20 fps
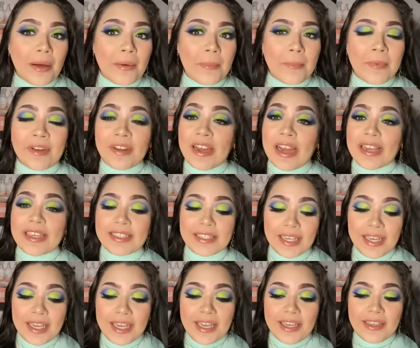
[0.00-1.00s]
But guys,
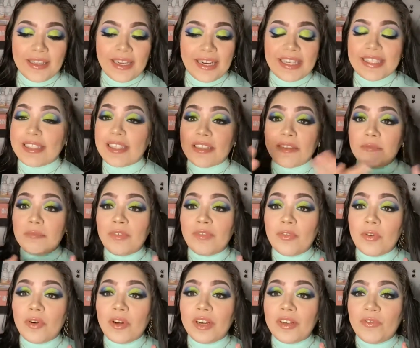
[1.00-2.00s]
like I said
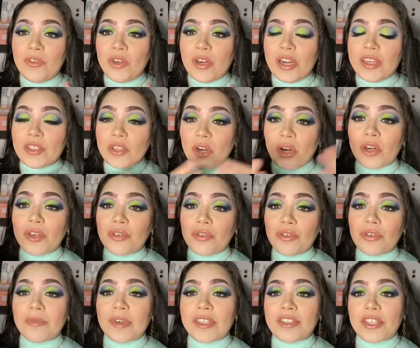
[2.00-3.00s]
before, if you guys are new
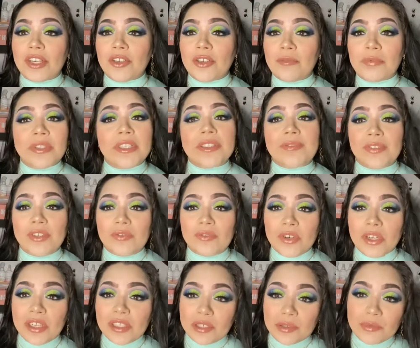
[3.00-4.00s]
to my channel, please feel
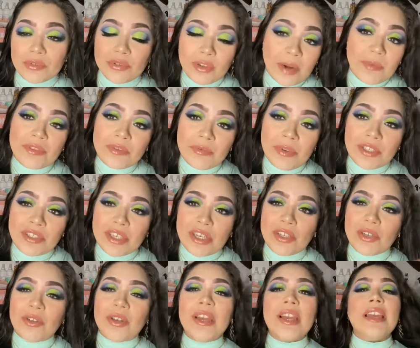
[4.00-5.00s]
free to subscribe to my
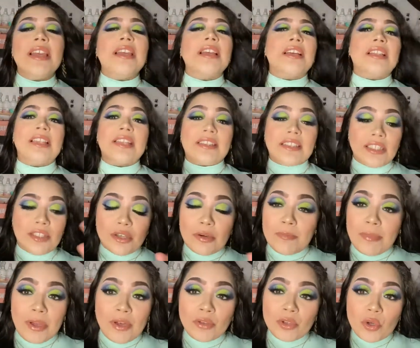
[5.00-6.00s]
channel. Click the little
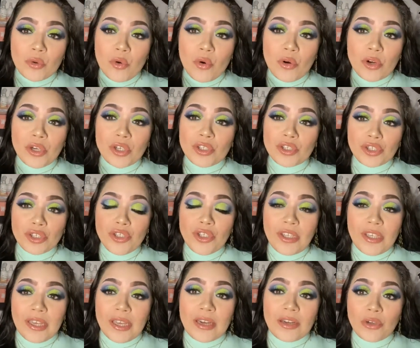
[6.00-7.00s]
bell in the corner so you
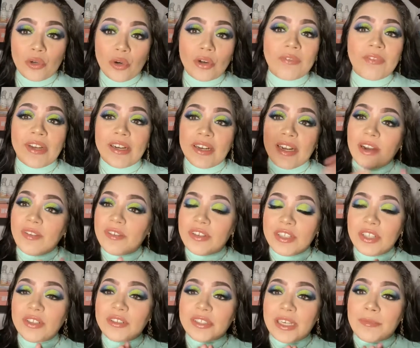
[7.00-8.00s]
get notified every
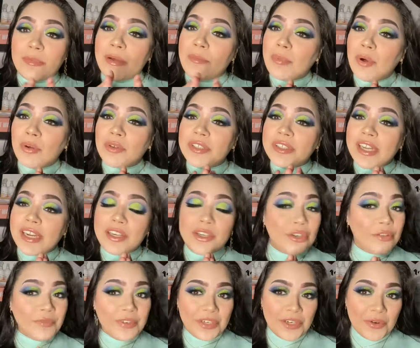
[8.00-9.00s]
single time I post a
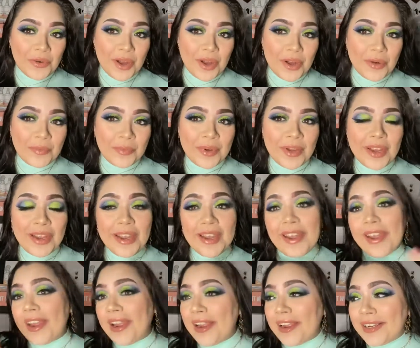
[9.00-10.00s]
new video up.
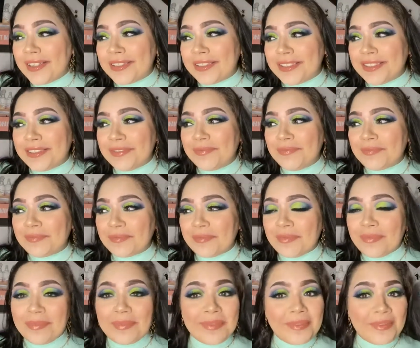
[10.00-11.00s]
And
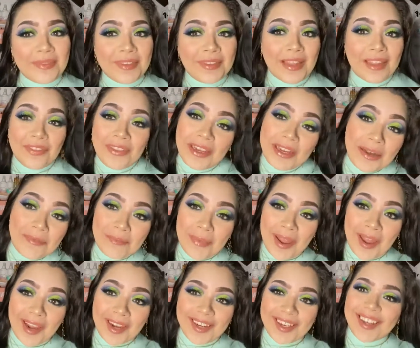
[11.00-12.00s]
I think I'm
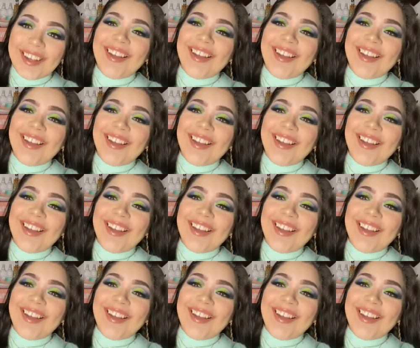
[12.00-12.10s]
back.